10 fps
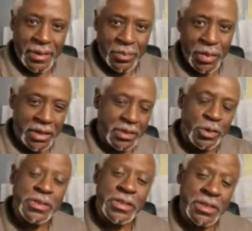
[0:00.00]
make
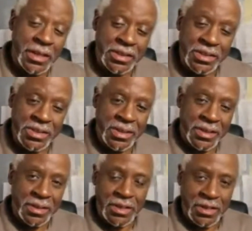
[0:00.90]
those changes,
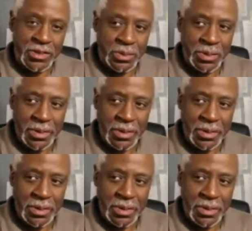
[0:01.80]
and you need to